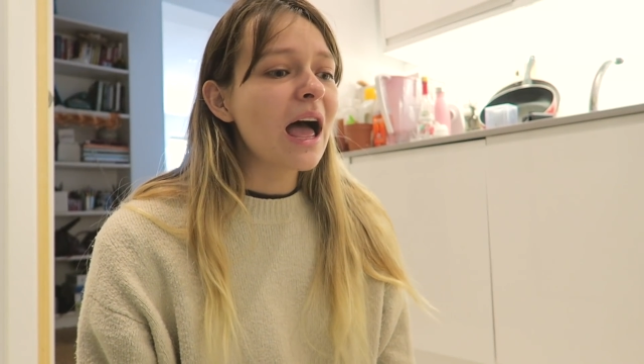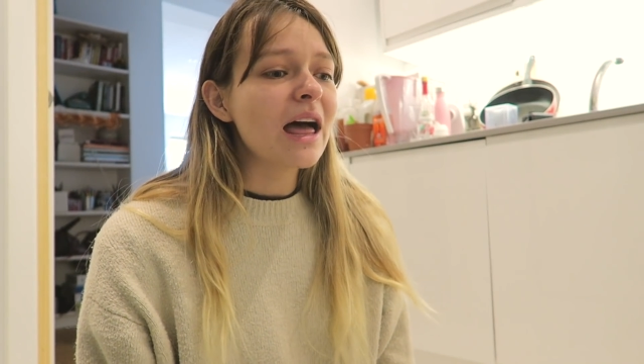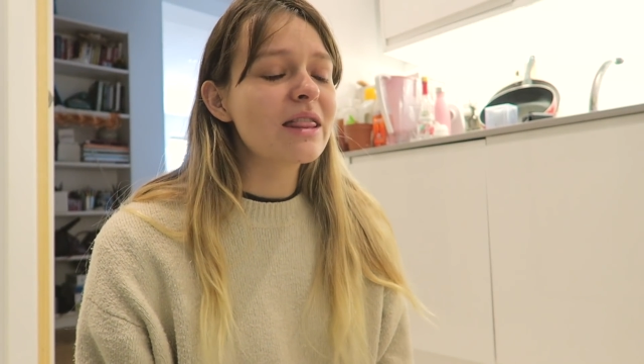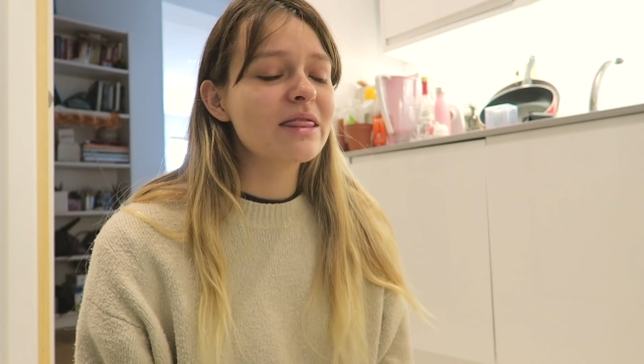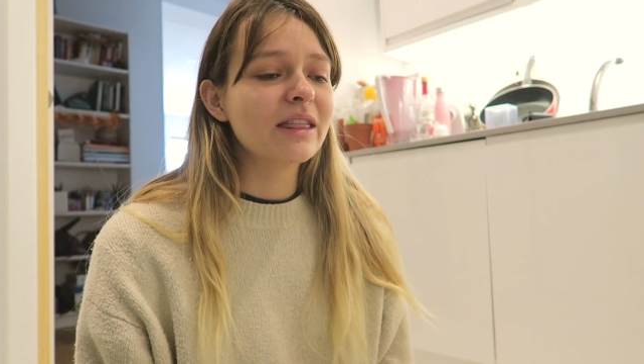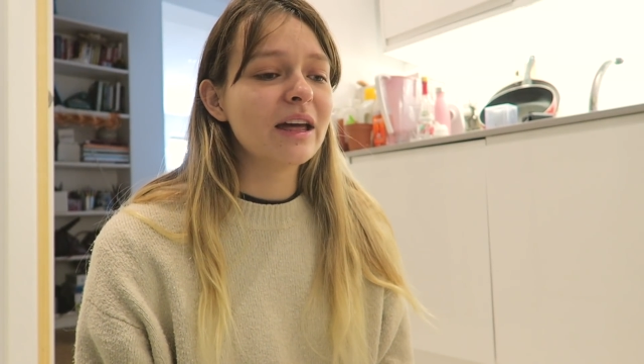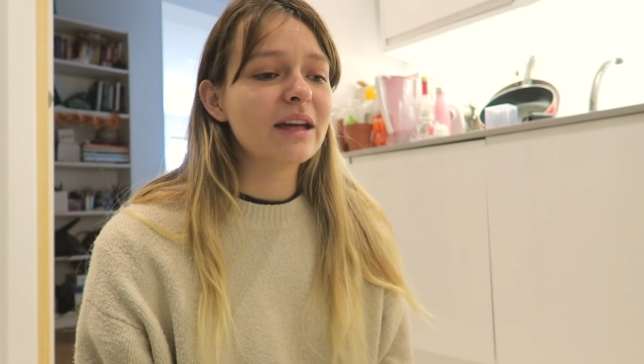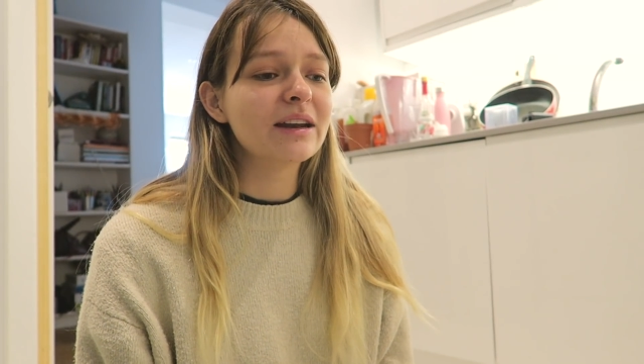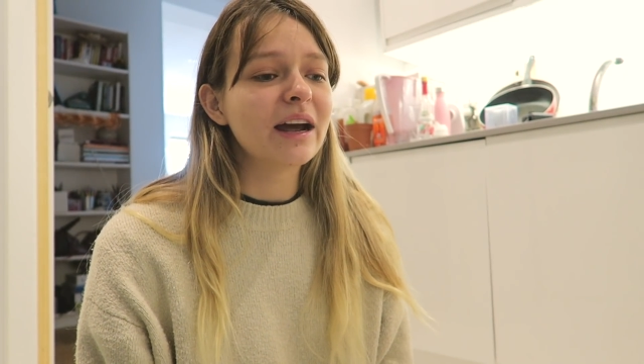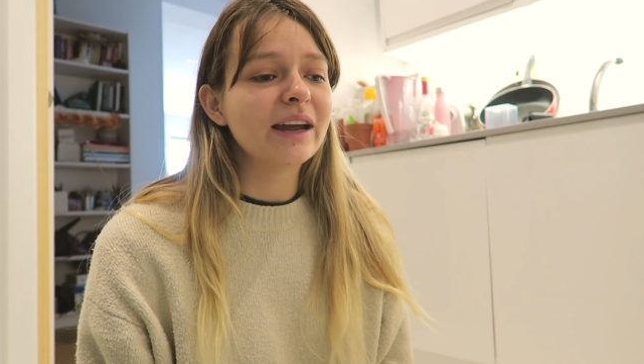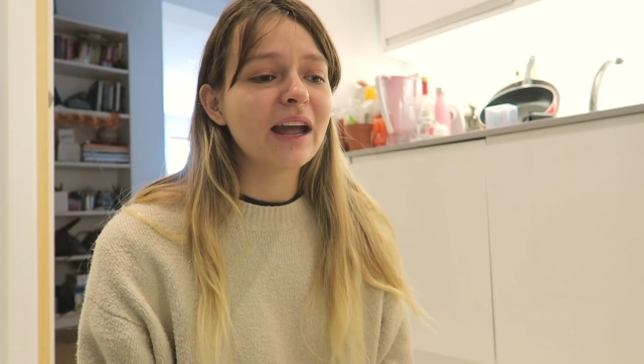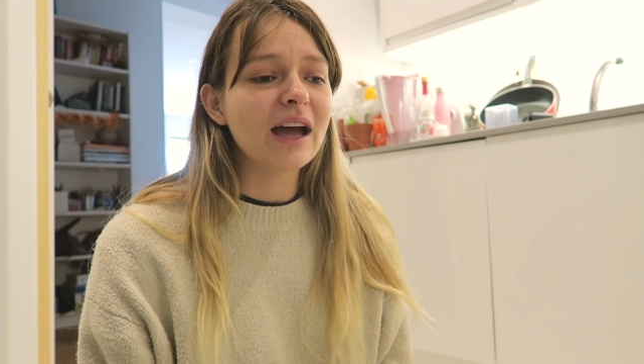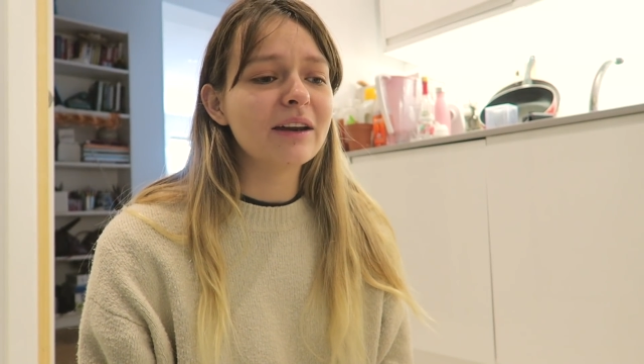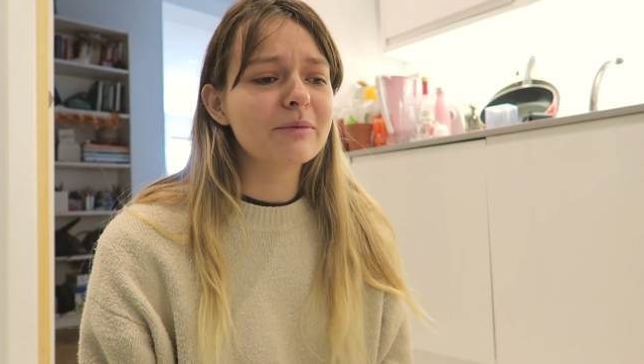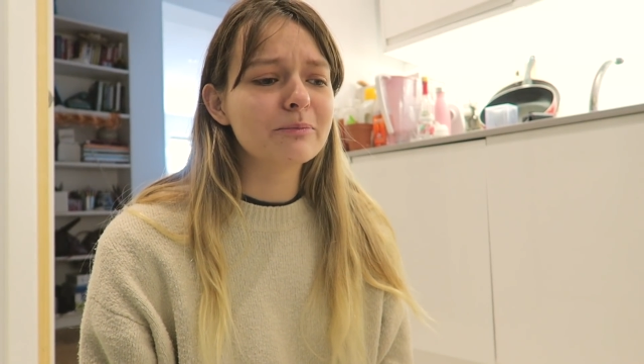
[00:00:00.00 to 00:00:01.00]
And then I
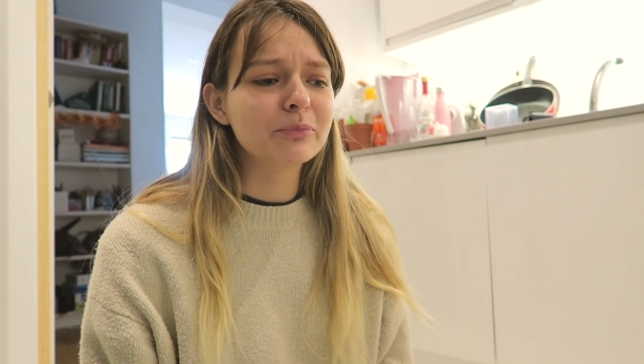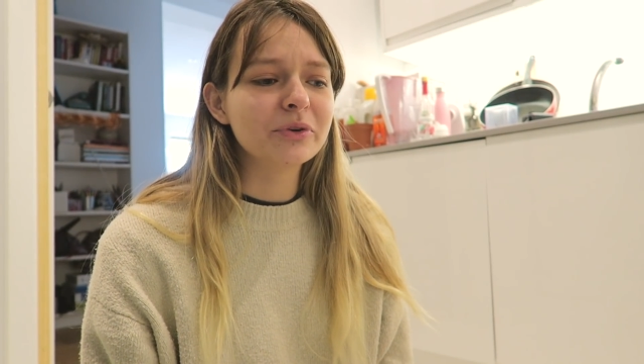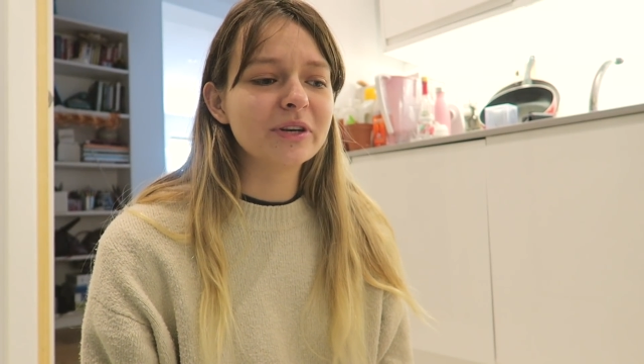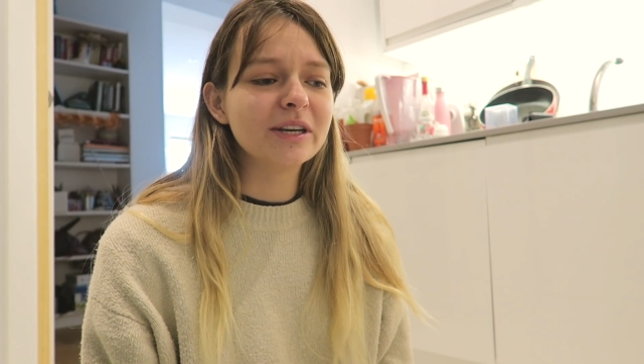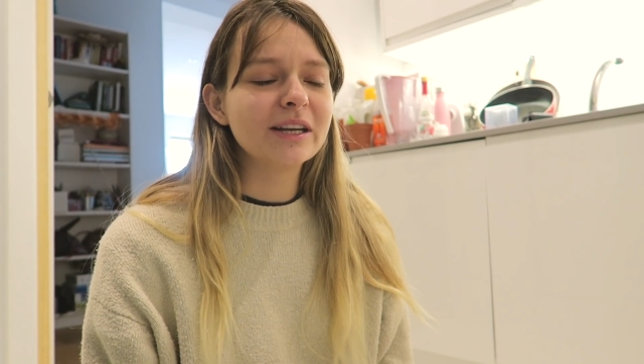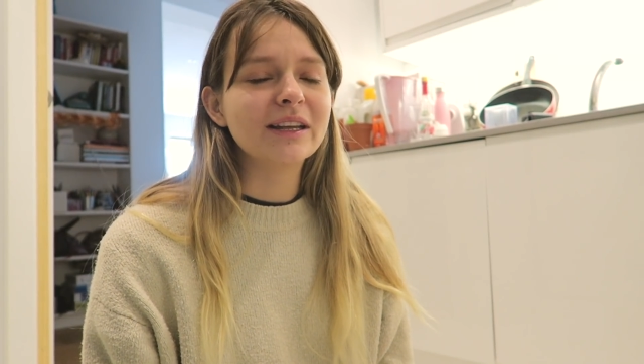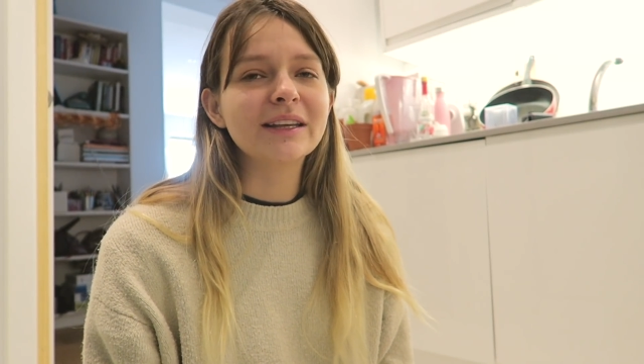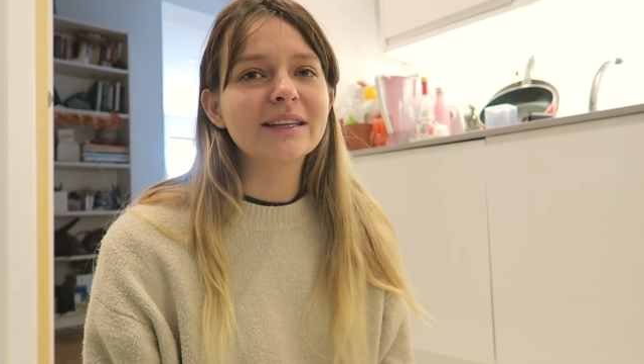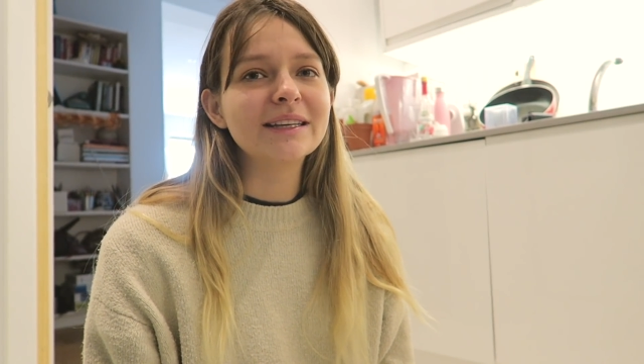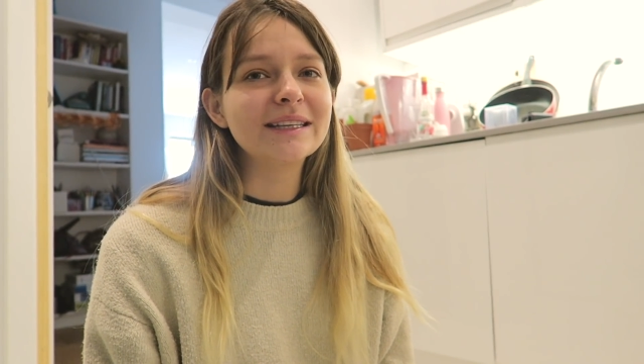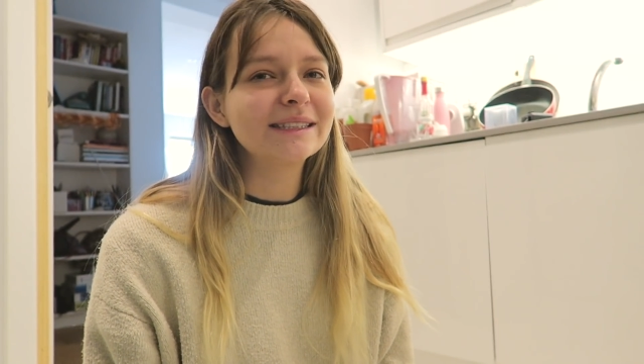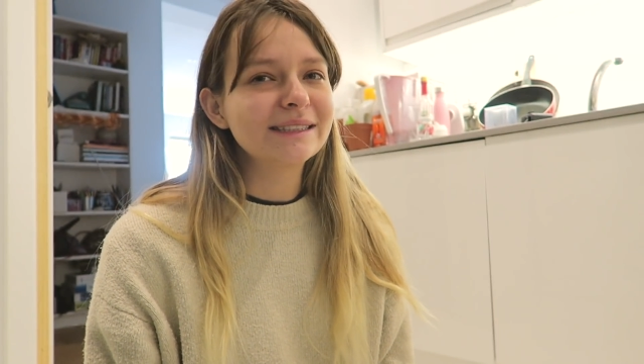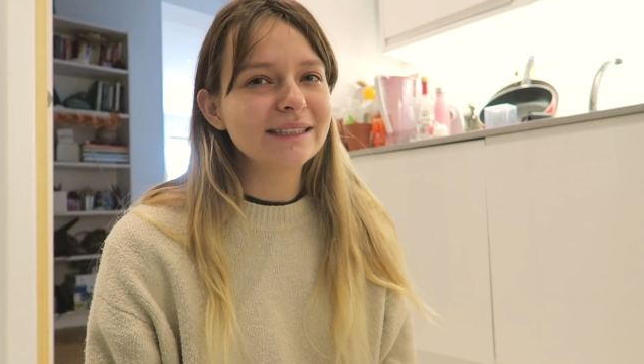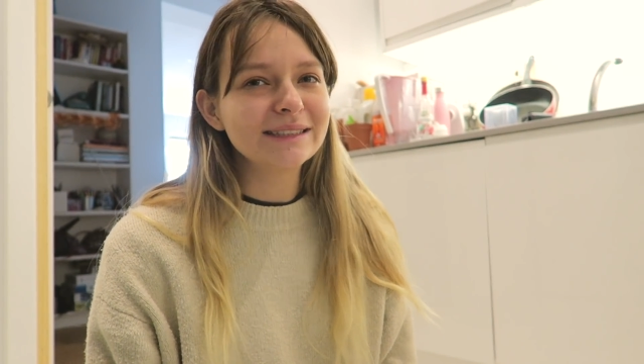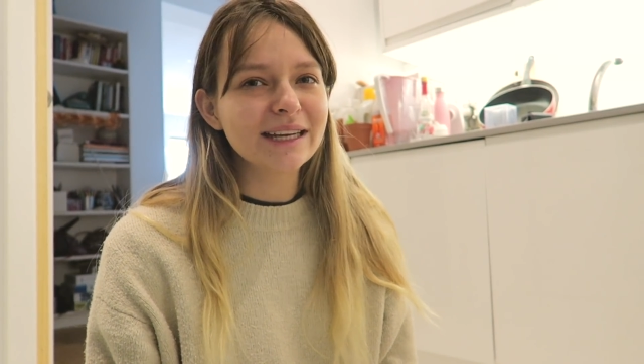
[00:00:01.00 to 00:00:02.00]
had a pretty like
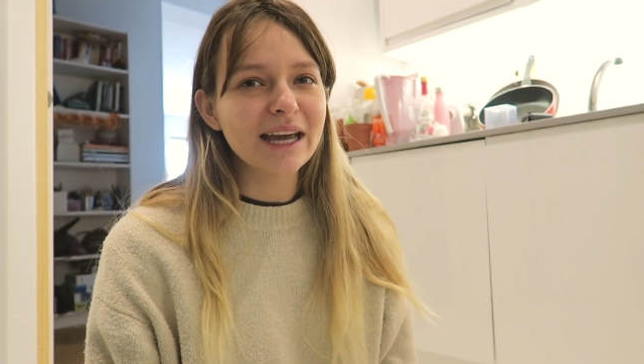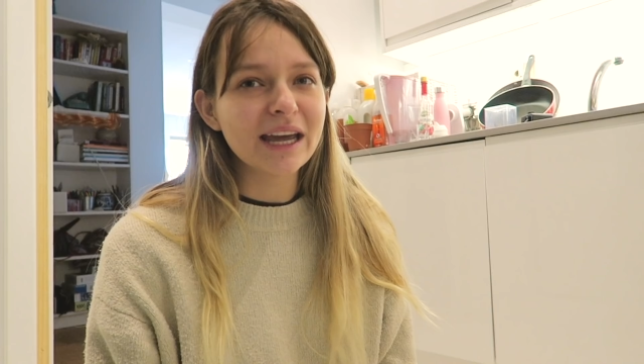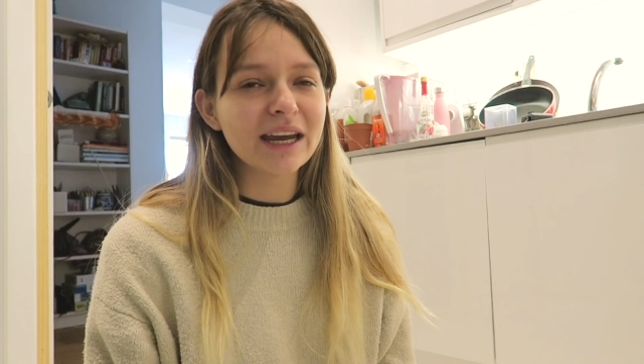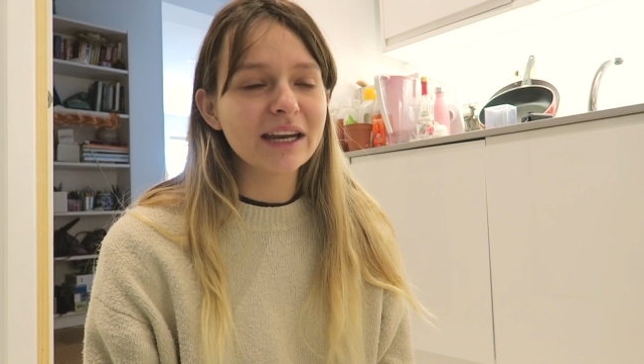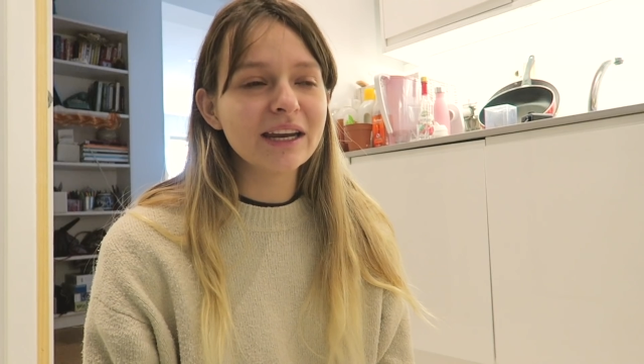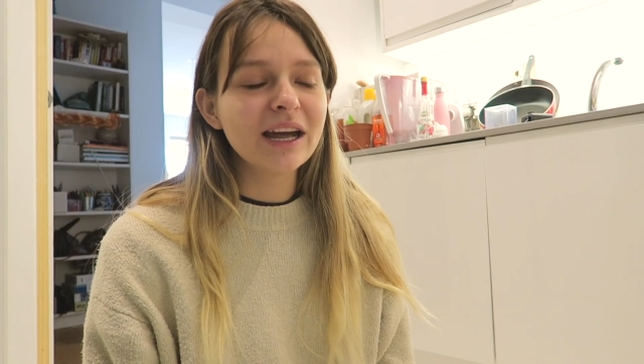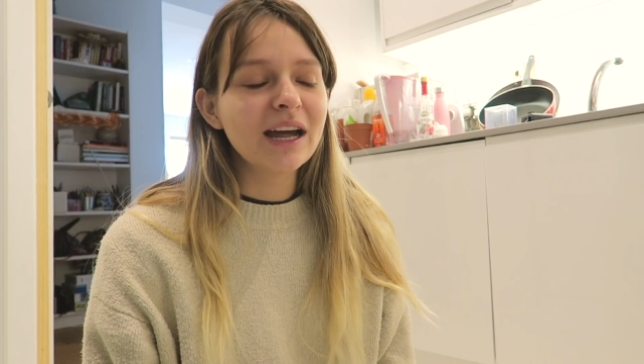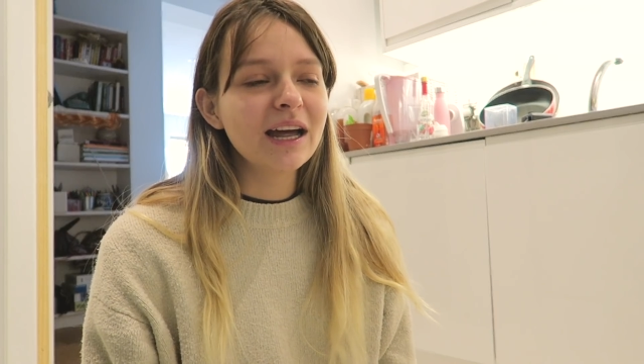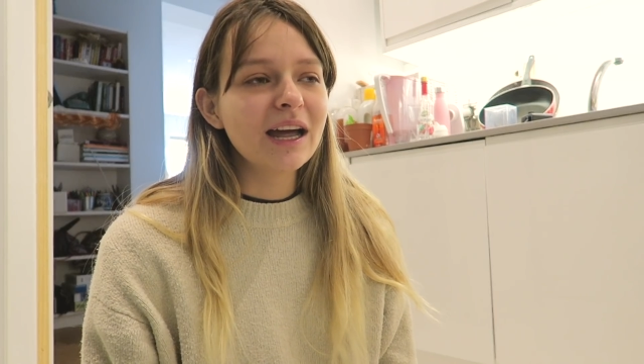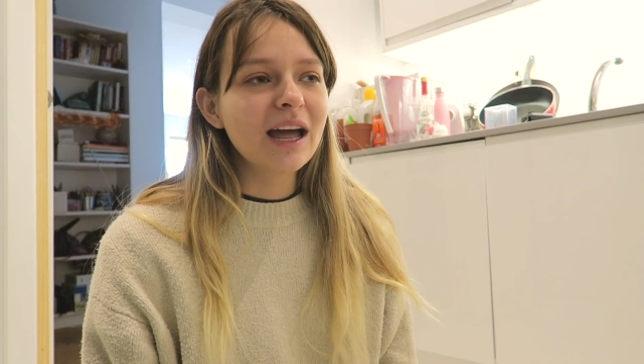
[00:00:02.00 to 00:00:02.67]
easy day,